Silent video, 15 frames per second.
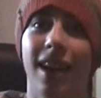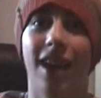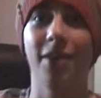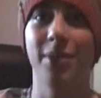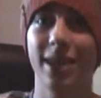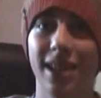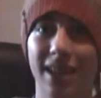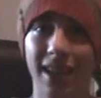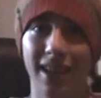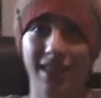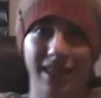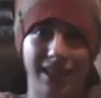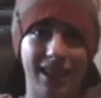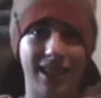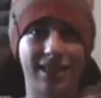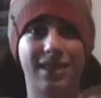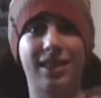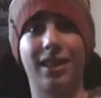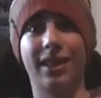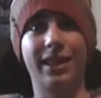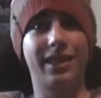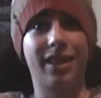I mean, I think that's
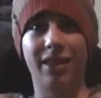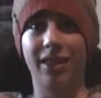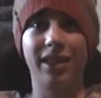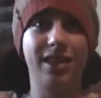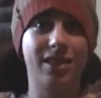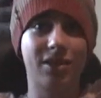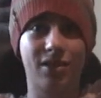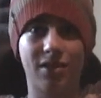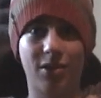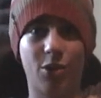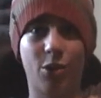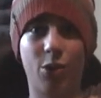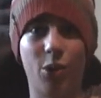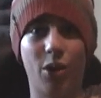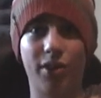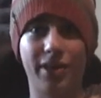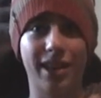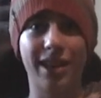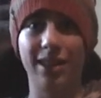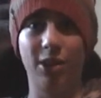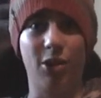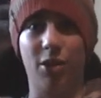the least cruel
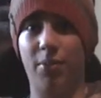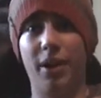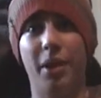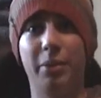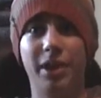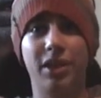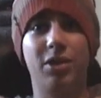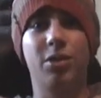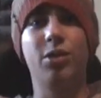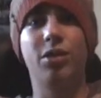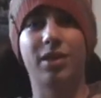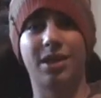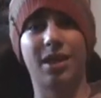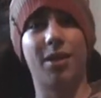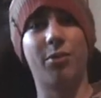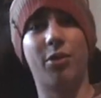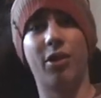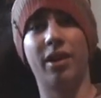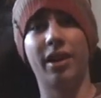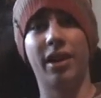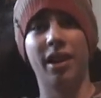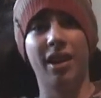thing you could probably do to
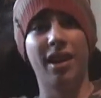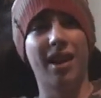someone.